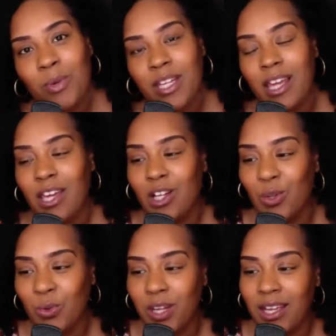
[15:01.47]
with
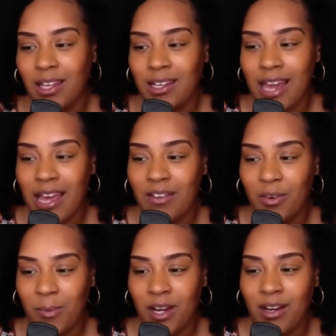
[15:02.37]
including Native
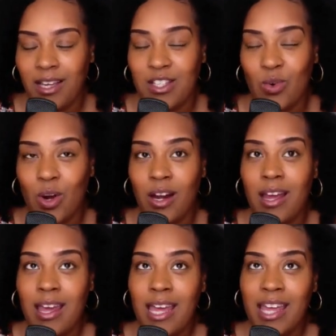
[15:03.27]
Americans, or
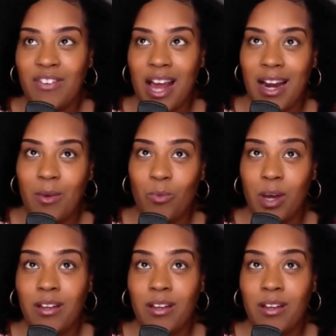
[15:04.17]
if not